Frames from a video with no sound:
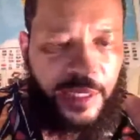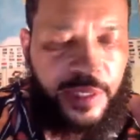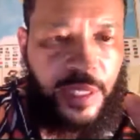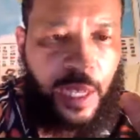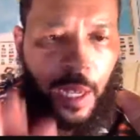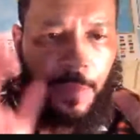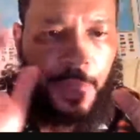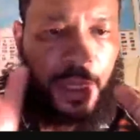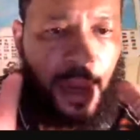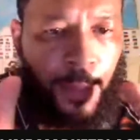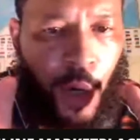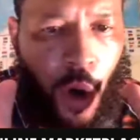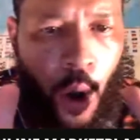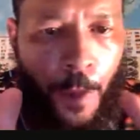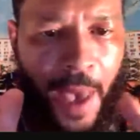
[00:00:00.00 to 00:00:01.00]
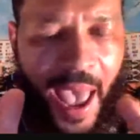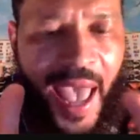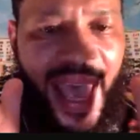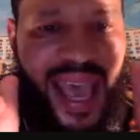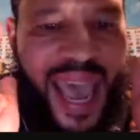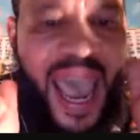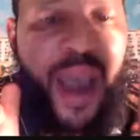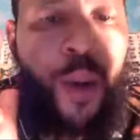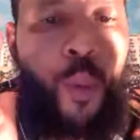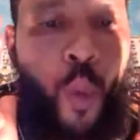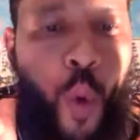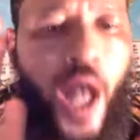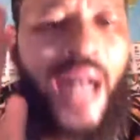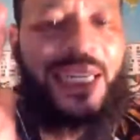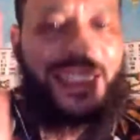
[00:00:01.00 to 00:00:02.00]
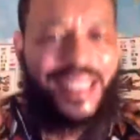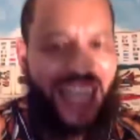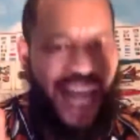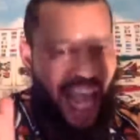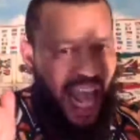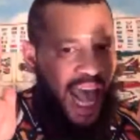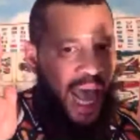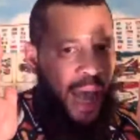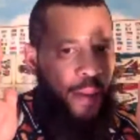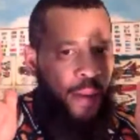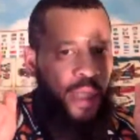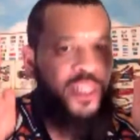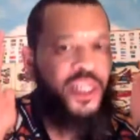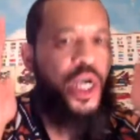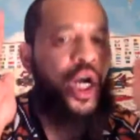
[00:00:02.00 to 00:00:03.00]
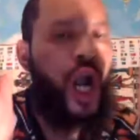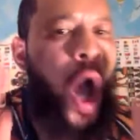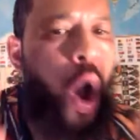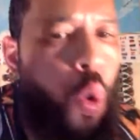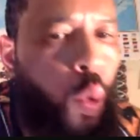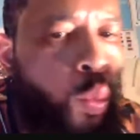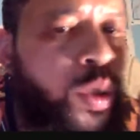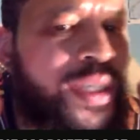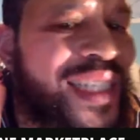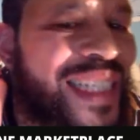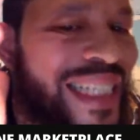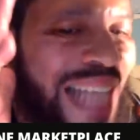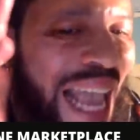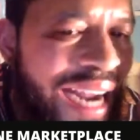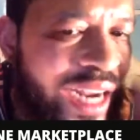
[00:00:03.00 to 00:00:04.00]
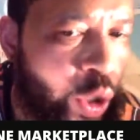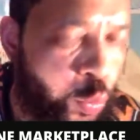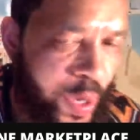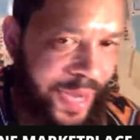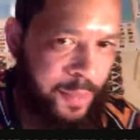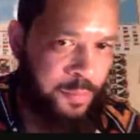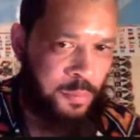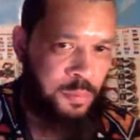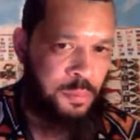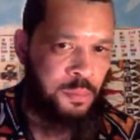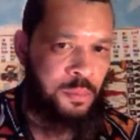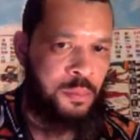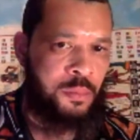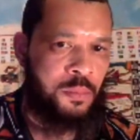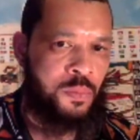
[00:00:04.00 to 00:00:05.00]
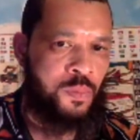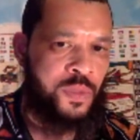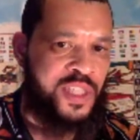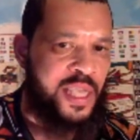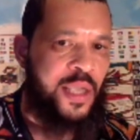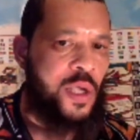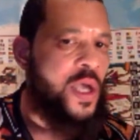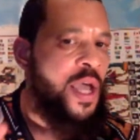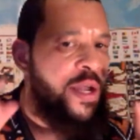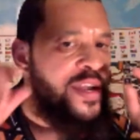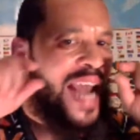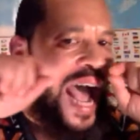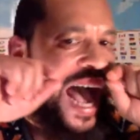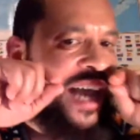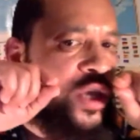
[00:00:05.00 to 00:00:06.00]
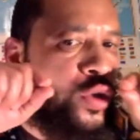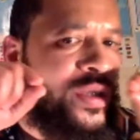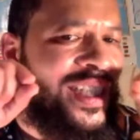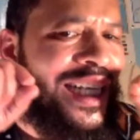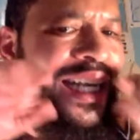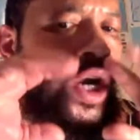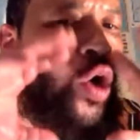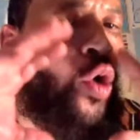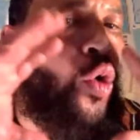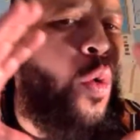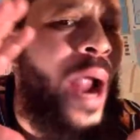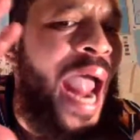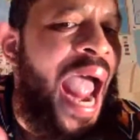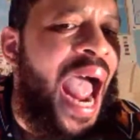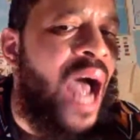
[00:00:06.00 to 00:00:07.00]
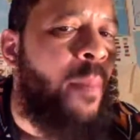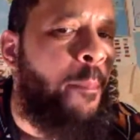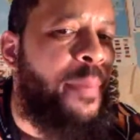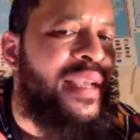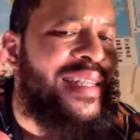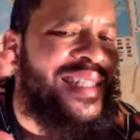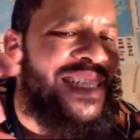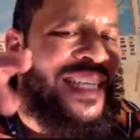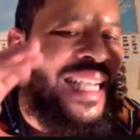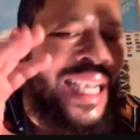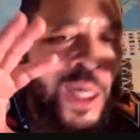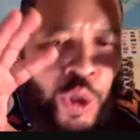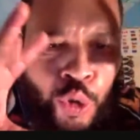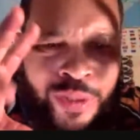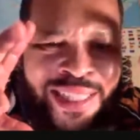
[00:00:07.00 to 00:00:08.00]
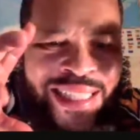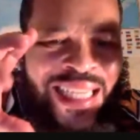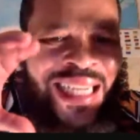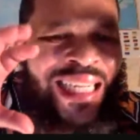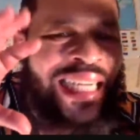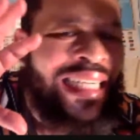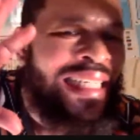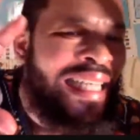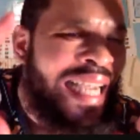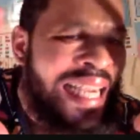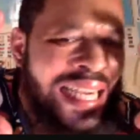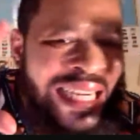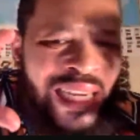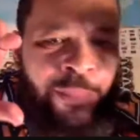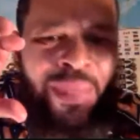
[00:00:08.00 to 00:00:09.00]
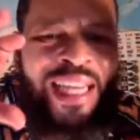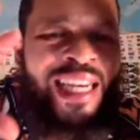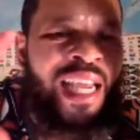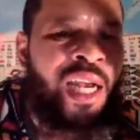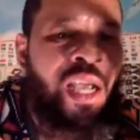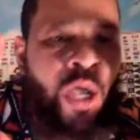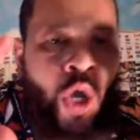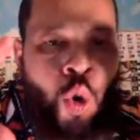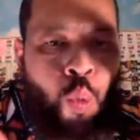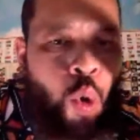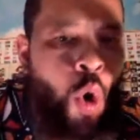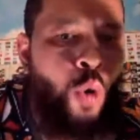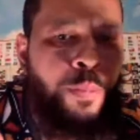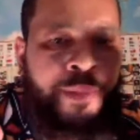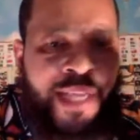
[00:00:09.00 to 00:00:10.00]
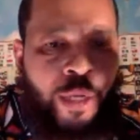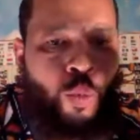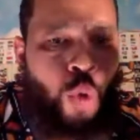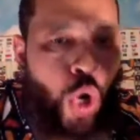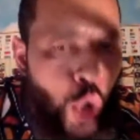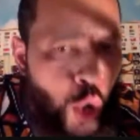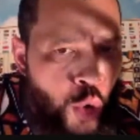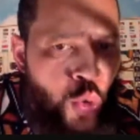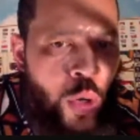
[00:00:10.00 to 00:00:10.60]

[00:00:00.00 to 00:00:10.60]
up and I'm going to go back. At one time, the goat was sacred. See, now you see Krampus and you see the demon and whoop-de-whoop.